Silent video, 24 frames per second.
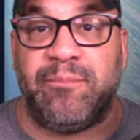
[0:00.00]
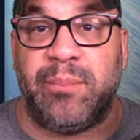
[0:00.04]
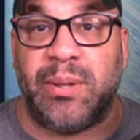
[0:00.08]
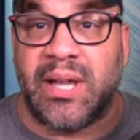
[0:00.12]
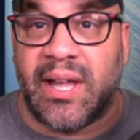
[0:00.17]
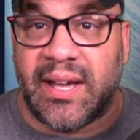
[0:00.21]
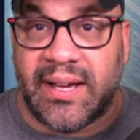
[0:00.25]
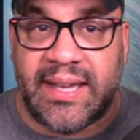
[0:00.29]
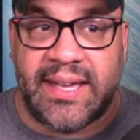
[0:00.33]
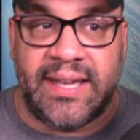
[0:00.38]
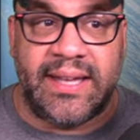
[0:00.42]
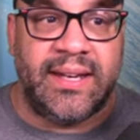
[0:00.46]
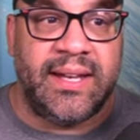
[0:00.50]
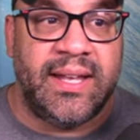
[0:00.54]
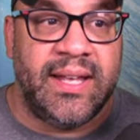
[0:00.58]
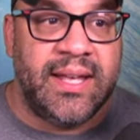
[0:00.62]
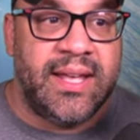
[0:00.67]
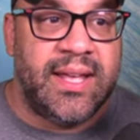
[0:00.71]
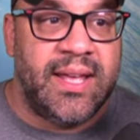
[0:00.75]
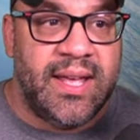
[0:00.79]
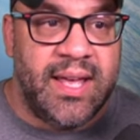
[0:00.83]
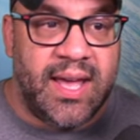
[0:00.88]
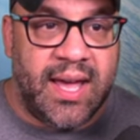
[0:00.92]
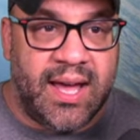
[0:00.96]
plugin
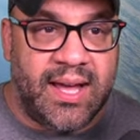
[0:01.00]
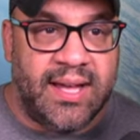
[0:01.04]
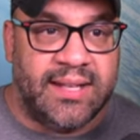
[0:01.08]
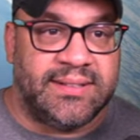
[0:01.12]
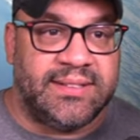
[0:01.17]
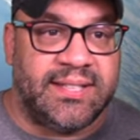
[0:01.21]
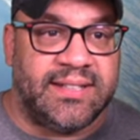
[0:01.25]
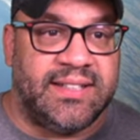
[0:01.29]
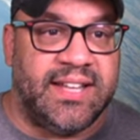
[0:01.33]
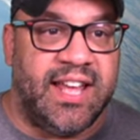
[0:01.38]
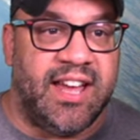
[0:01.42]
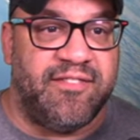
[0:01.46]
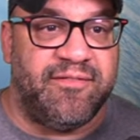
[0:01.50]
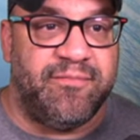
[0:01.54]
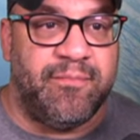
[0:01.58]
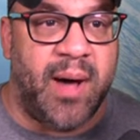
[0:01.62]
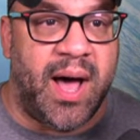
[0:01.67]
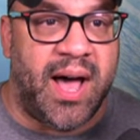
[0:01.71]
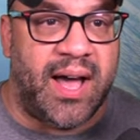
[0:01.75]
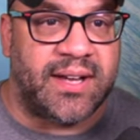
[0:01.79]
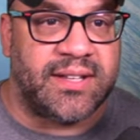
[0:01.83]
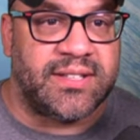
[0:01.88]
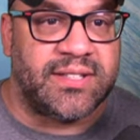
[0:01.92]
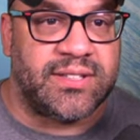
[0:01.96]
uh, to DevBox.